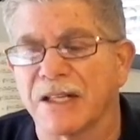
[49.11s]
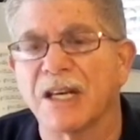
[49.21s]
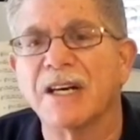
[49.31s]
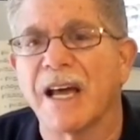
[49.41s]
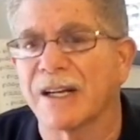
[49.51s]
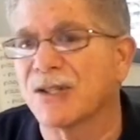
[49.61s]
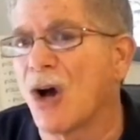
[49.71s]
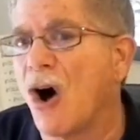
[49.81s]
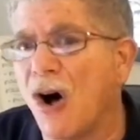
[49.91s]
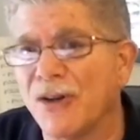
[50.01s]
connects
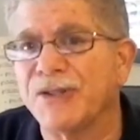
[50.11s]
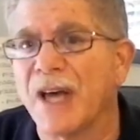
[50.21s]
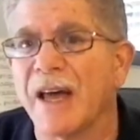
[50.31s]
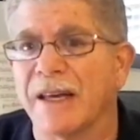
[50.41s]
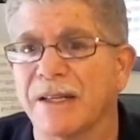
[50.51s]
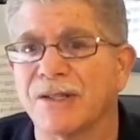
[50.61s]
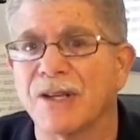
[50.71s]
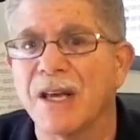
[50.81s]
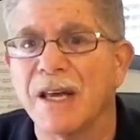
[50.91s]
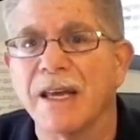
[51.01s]
all science